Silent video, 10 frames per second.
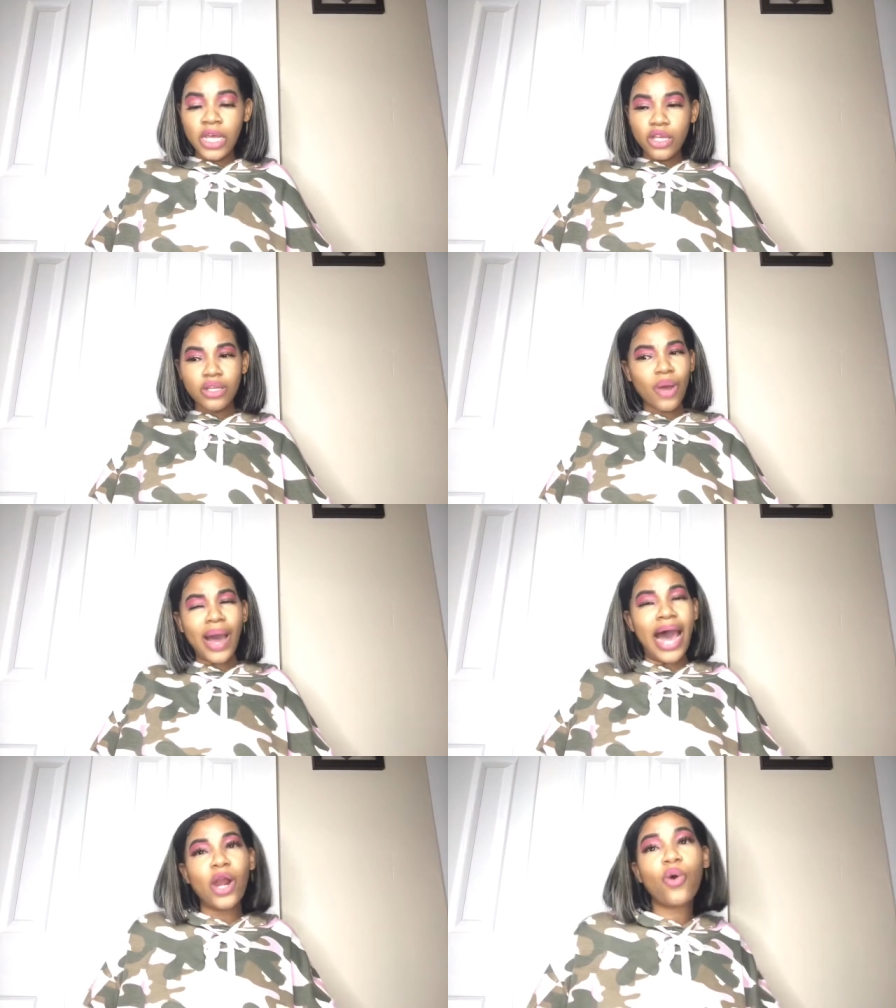you know,
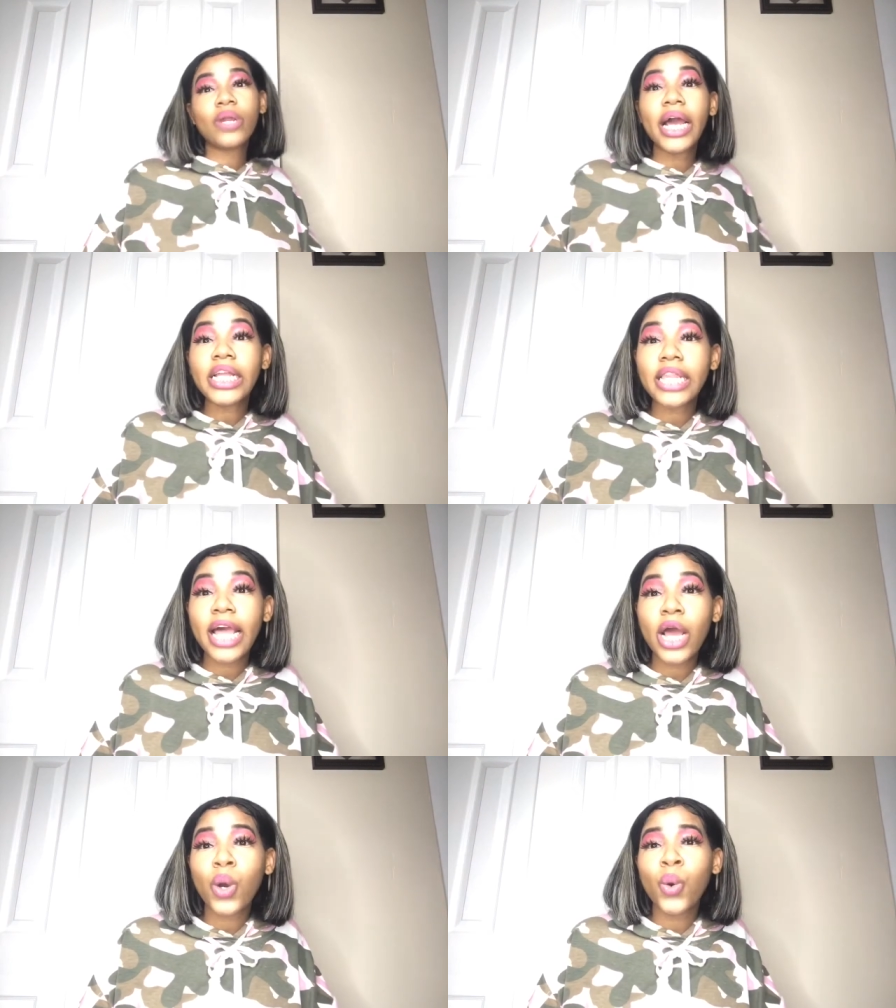I don't like
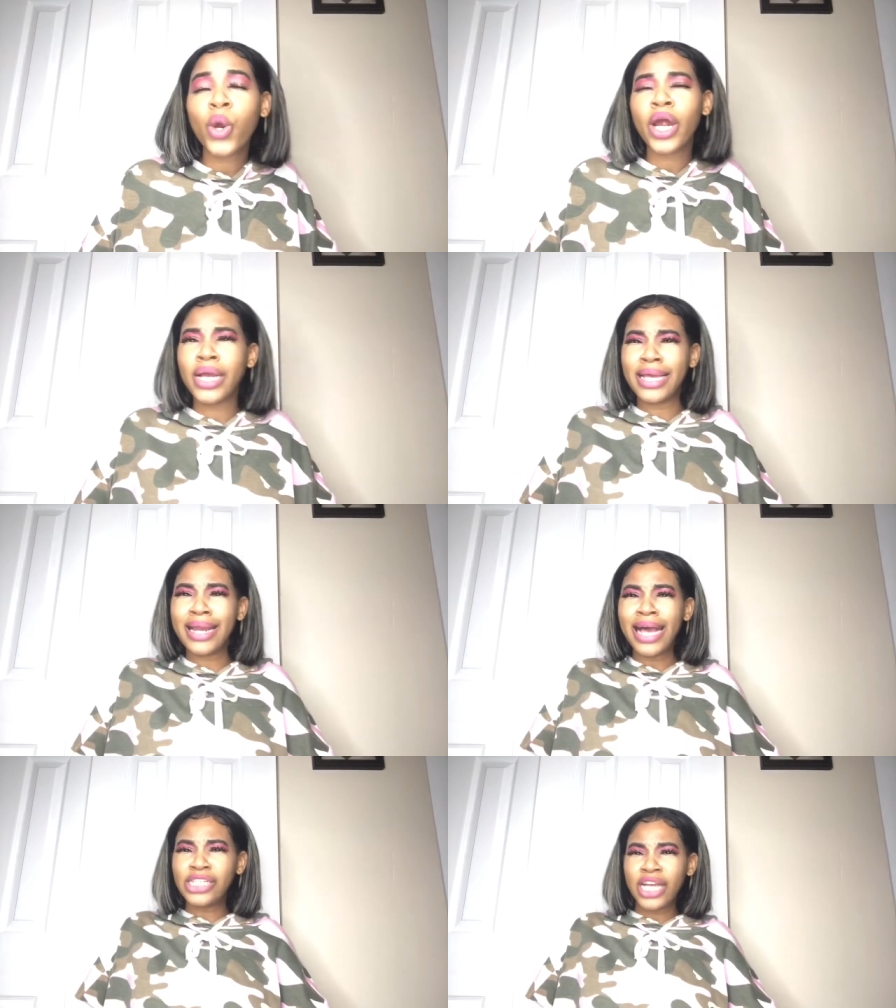that, or can
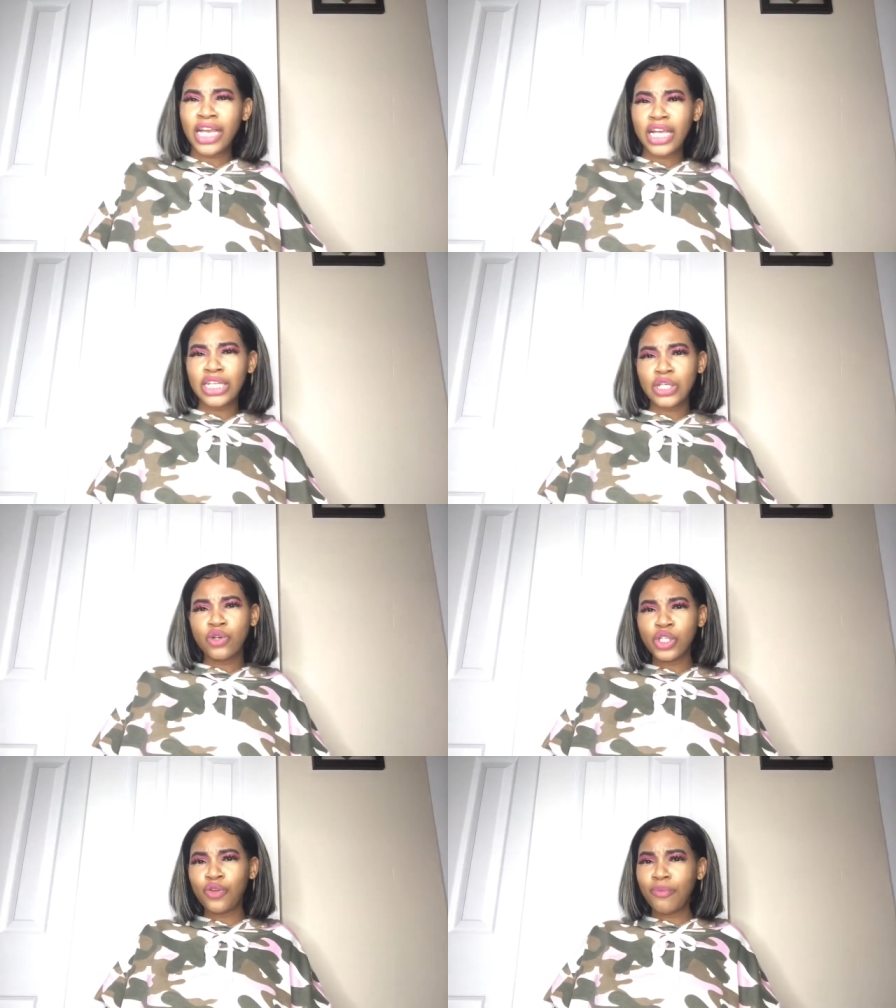I check your
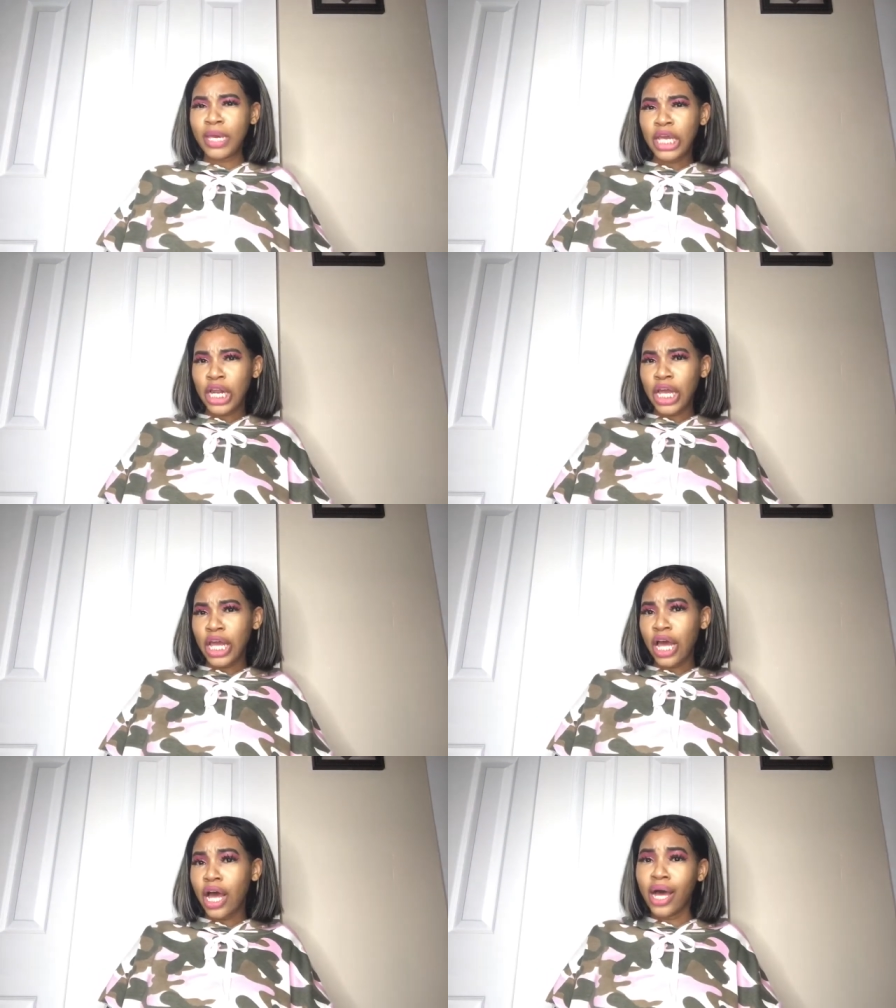social
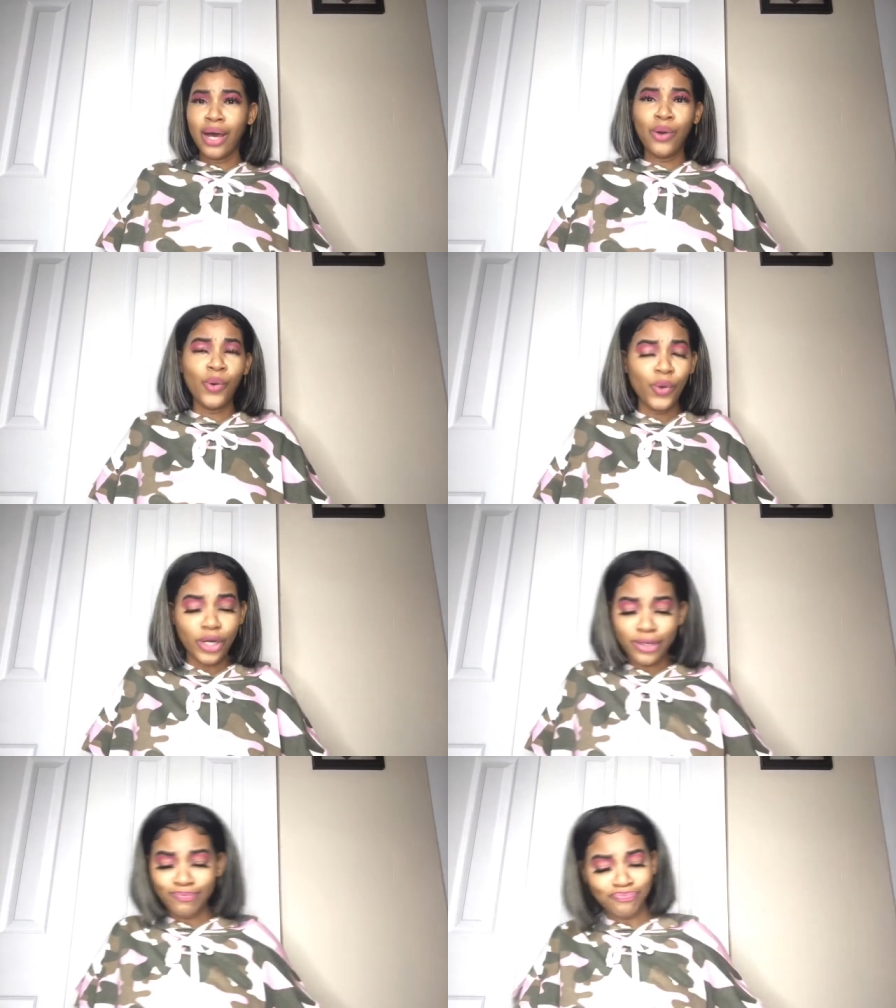media,
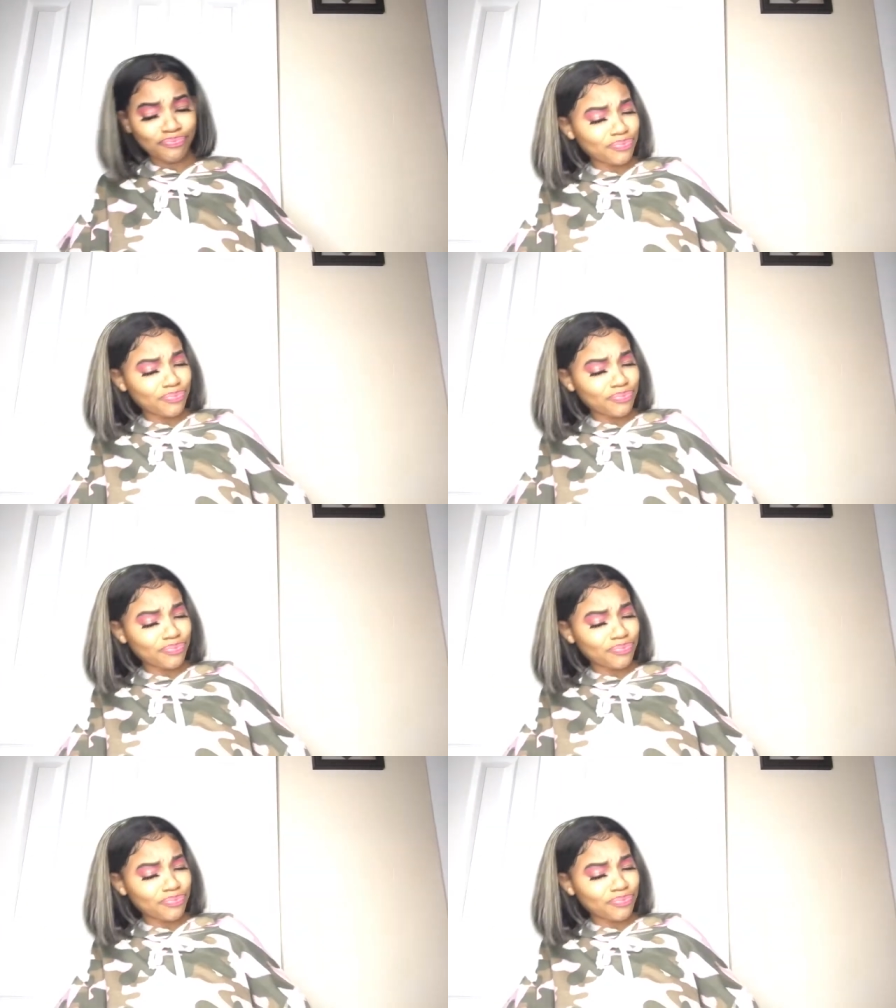or,